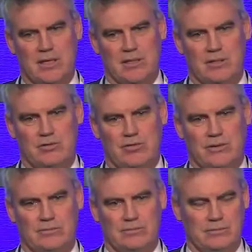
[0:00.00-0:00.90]
actually
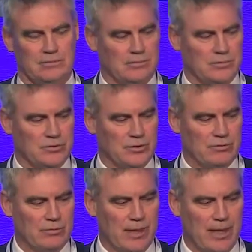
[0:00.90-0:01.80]
driven through
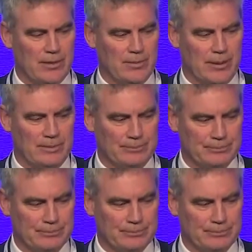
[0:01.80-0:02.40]
from Canterbury.